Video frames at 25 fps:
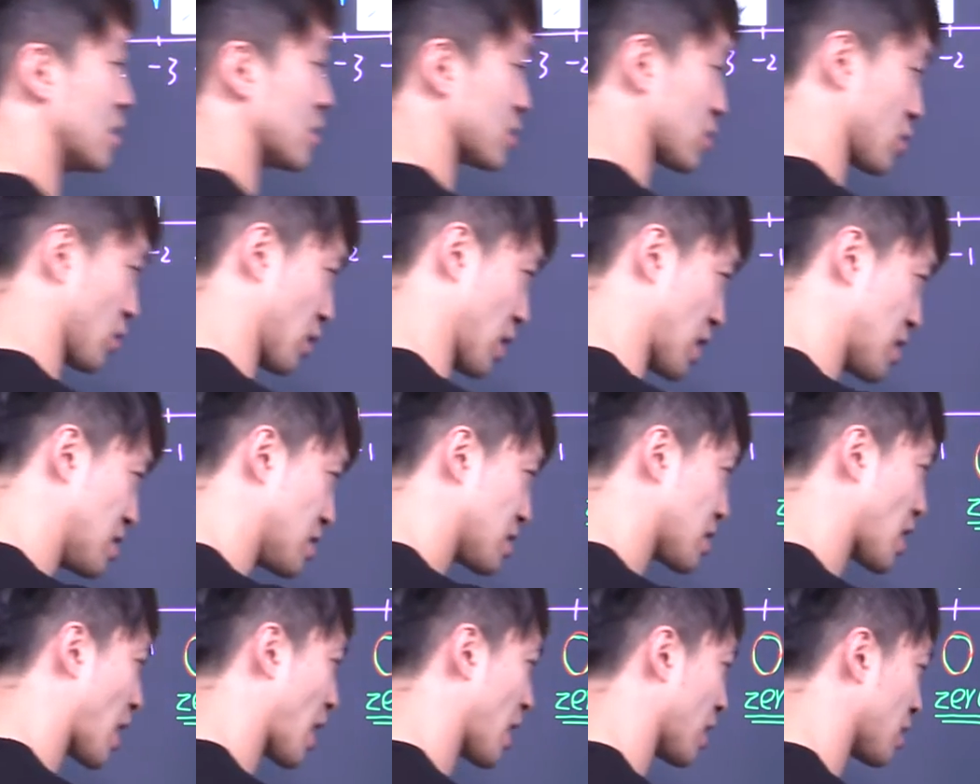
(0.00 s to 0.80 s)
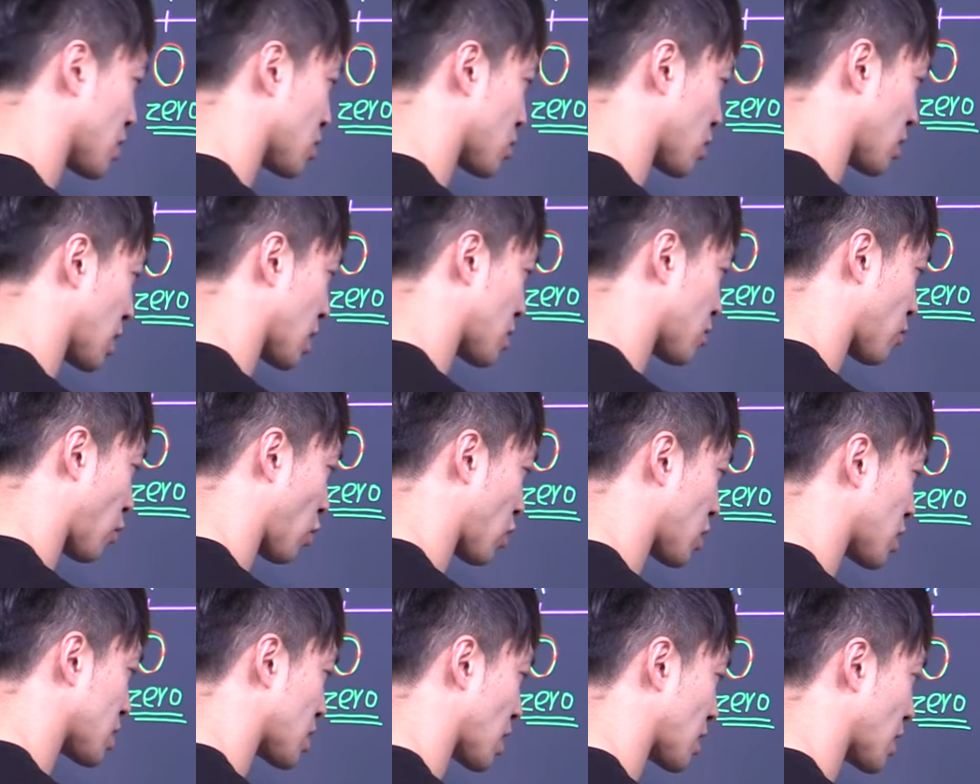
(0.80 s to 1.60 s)
So inside, so let's
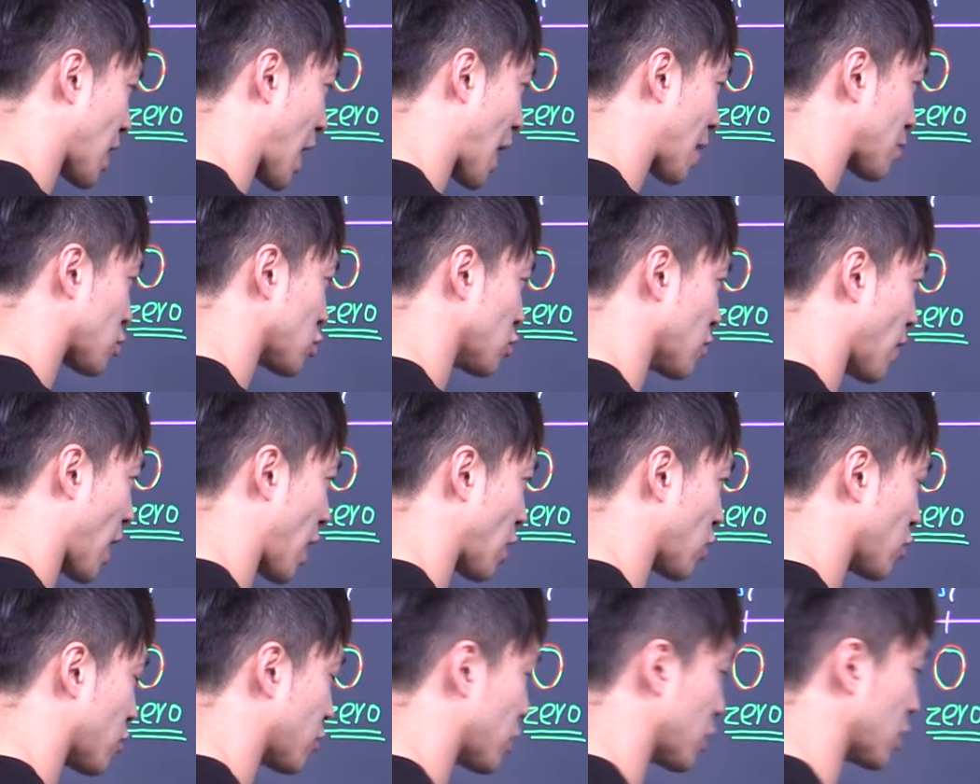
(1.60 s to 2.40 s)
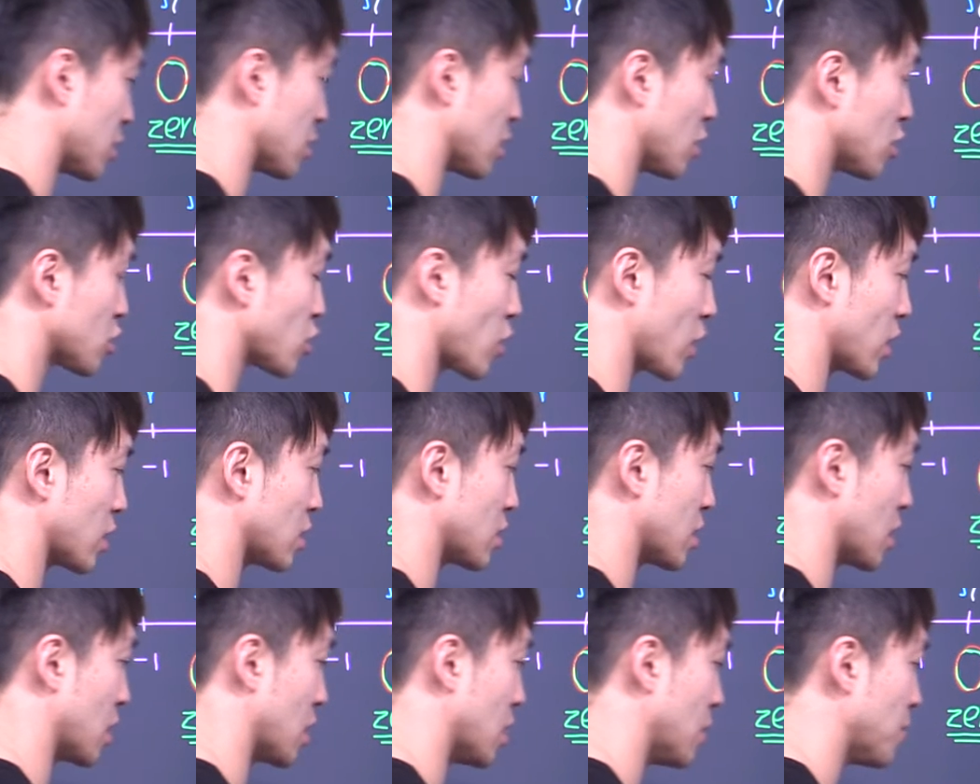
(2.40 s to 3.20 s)
focus on the absolute value first, oh sorry,
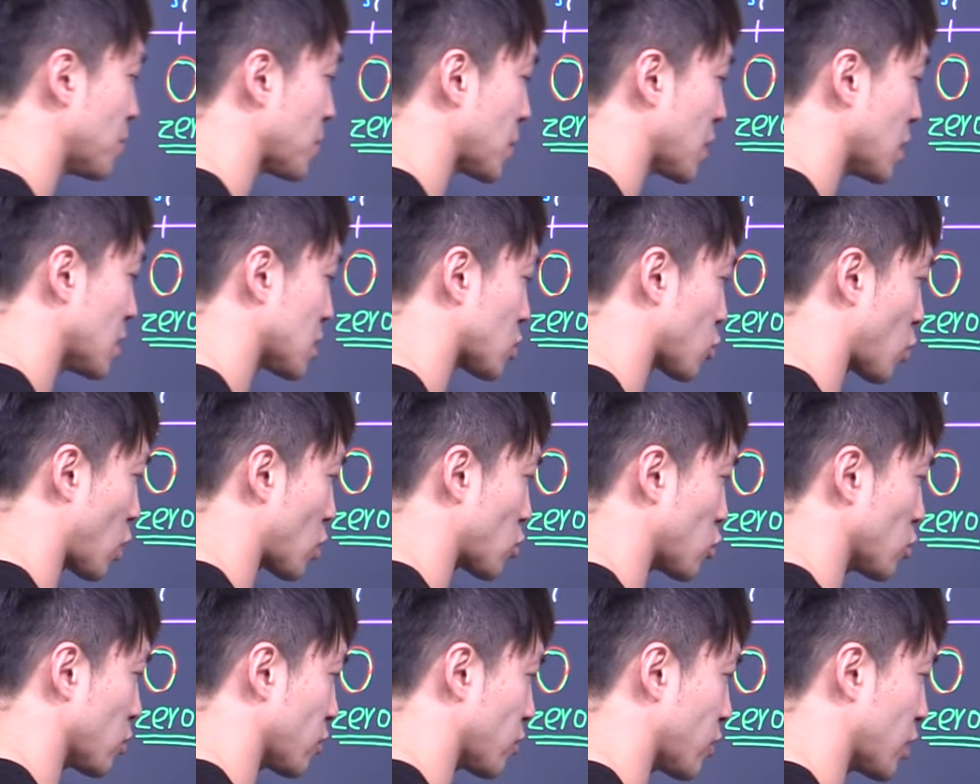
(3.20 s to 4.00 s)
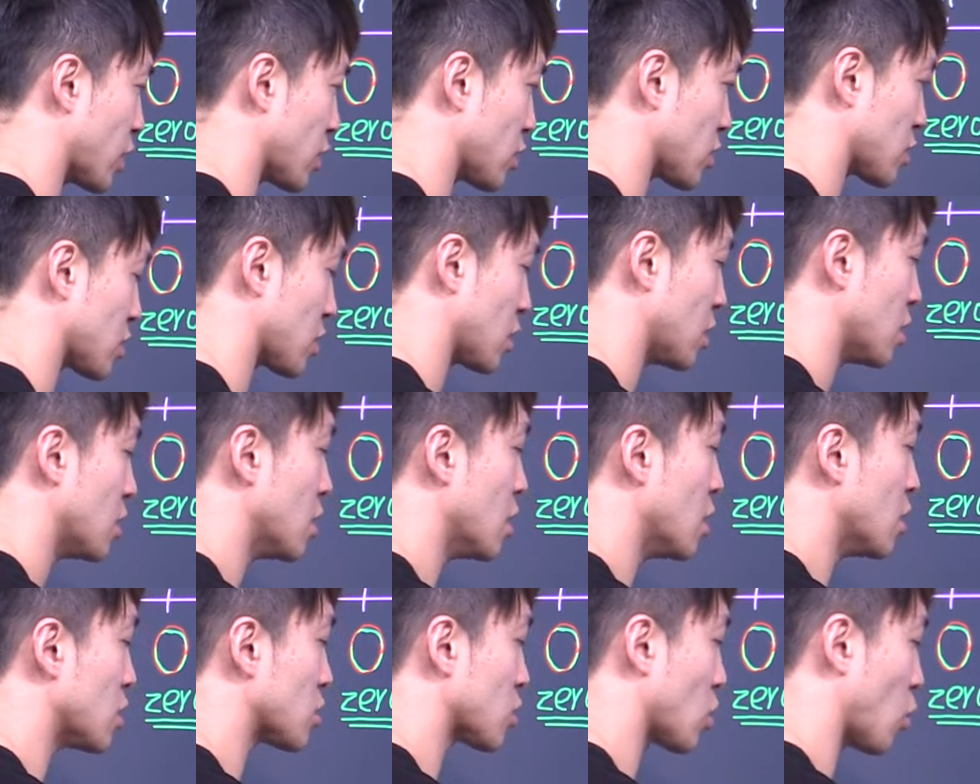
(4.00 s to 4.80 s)
the square root first.
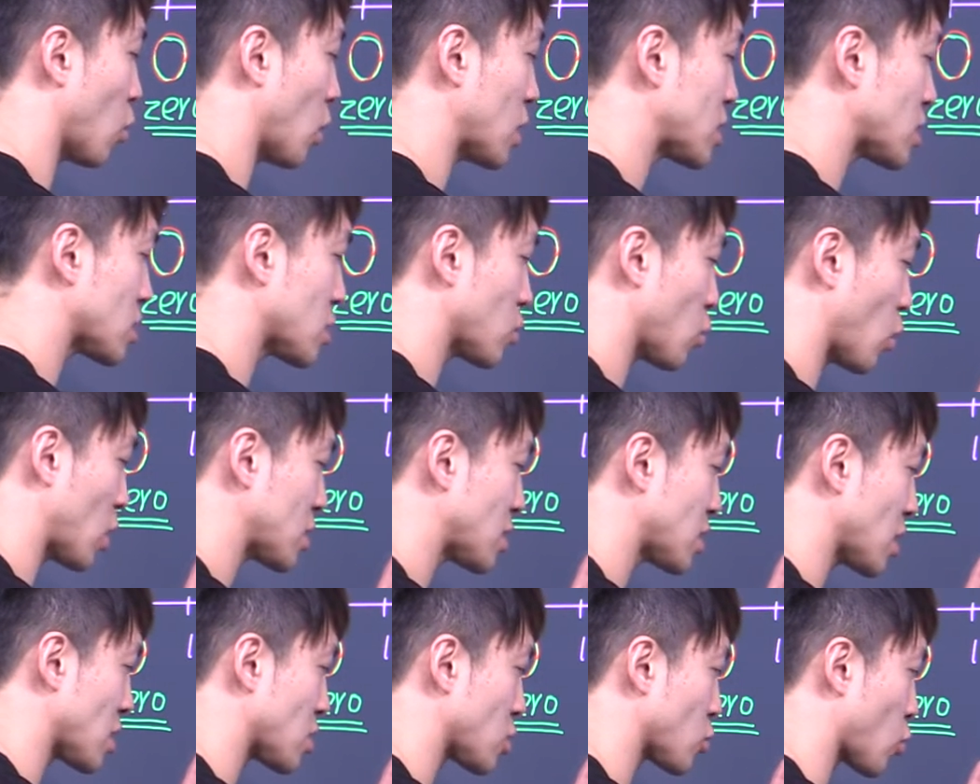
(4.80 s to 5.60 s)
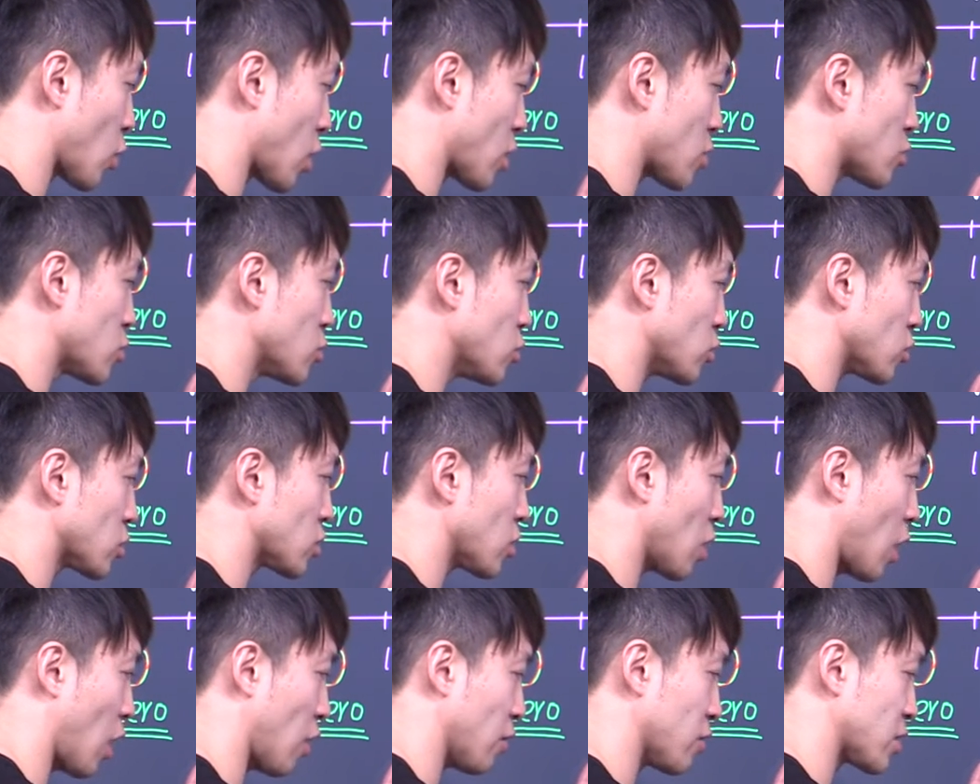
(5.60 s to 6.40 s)
So what's, what's the square
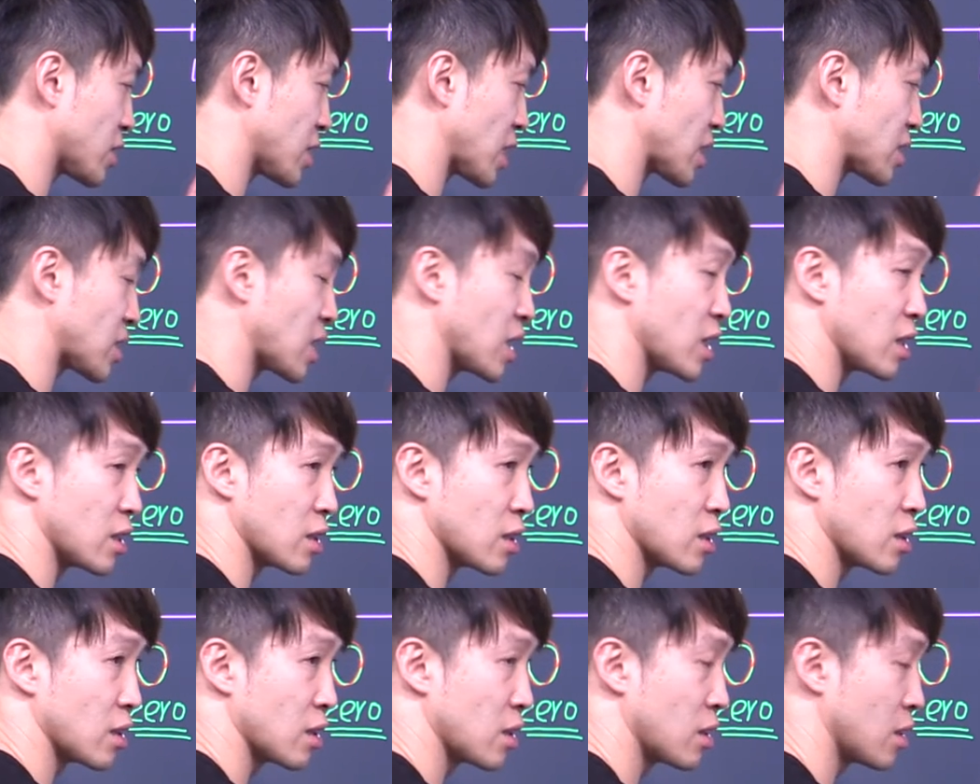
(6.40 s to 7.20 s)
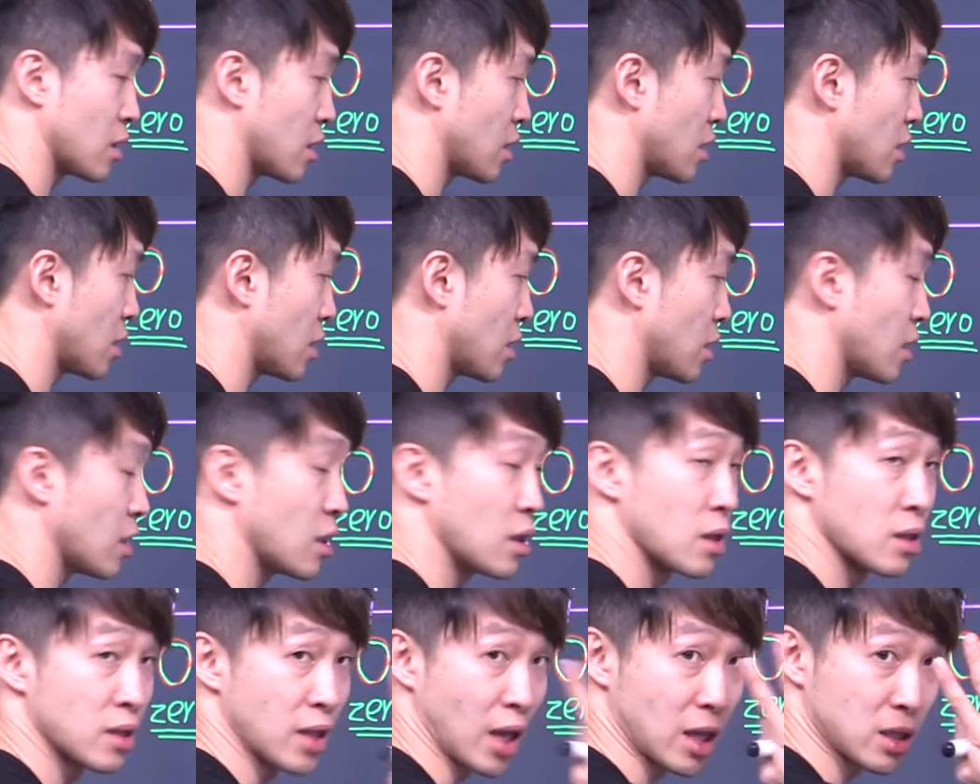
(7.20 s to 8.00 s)
root of 16?
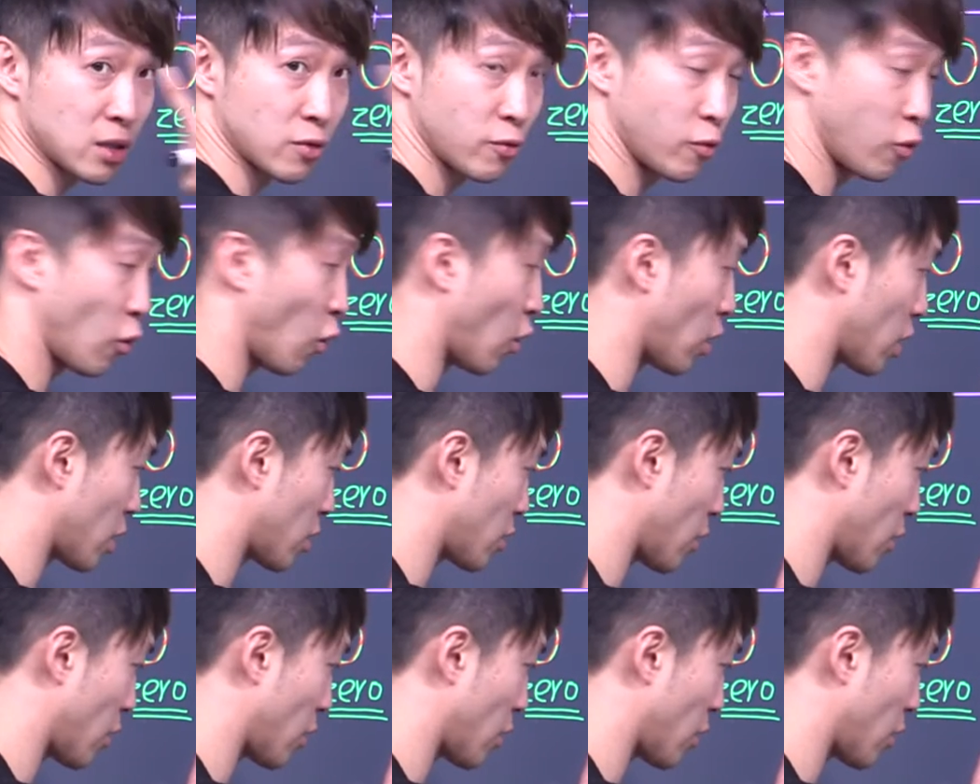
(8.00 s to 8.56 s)
That's 4,